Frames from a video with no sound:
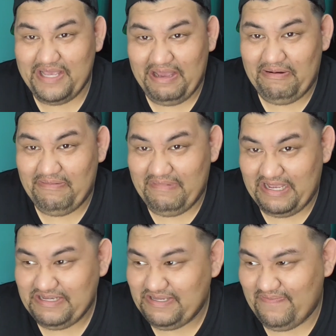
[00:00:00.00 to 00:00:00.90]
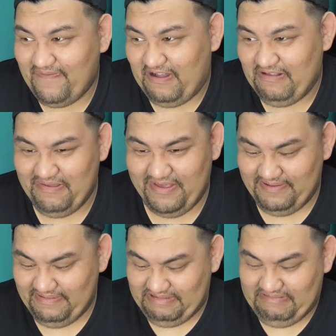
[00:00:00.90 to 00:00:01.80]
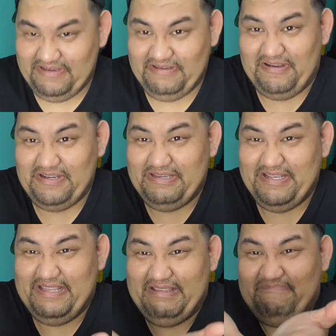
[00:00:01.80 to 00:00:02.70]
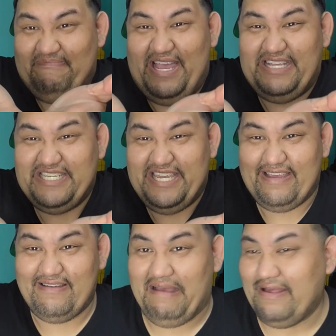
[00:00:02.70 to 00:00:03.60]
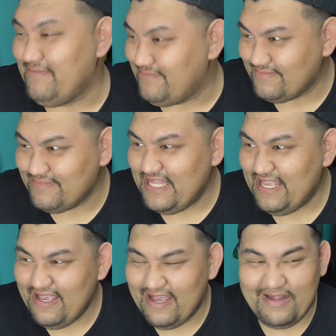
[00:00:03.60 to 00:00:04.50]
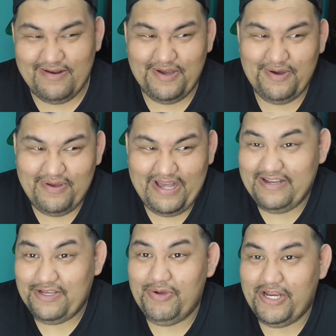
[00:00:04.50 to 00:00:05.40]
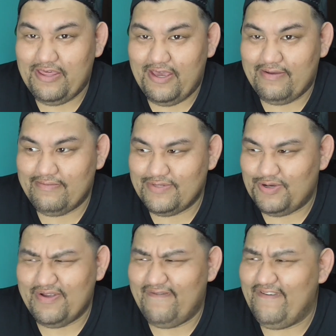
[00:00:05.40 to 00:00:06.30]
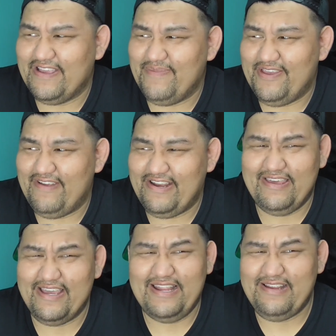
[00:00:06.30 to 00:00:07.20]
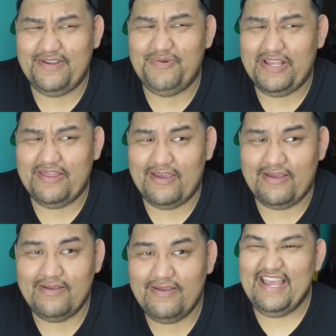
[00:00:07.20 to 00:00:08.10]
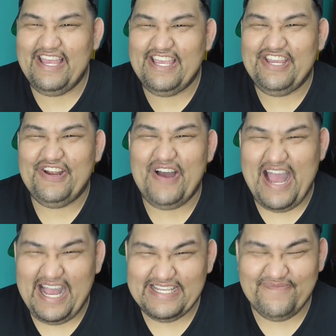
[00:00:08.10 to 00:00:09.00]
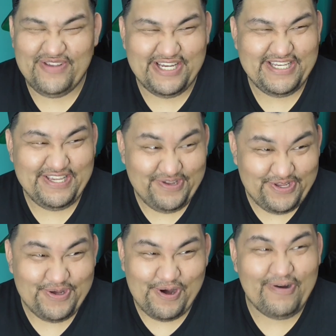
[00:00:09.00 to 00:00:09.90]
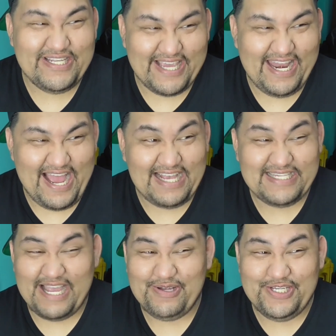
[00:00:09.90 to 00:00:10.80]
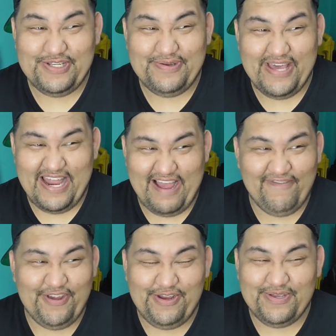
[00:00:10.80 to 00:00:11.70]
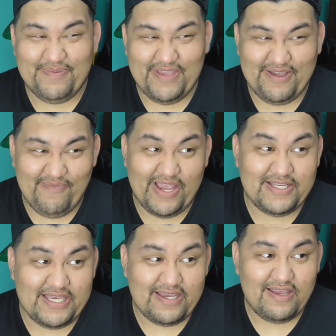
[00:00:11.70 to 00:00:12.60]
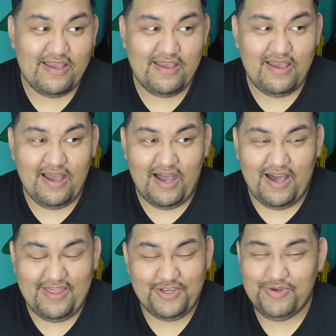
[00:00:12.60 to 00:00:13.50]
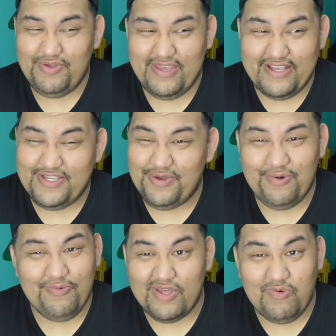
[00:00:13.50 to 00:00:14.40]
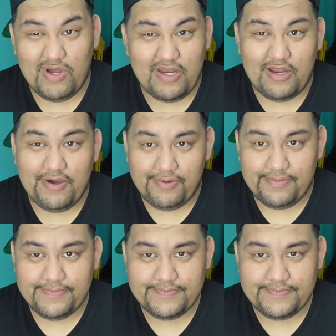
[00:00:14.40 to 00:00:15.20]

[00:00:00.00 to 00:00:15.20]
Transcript: I just follow the instruction. Magic. I don't know. I didn't do anything. Don't convict me of anything. I didn't do anything. You know, as a magician, you do always get asked, how'd you do that after you do something amazing? The truth is, you don't really want to know.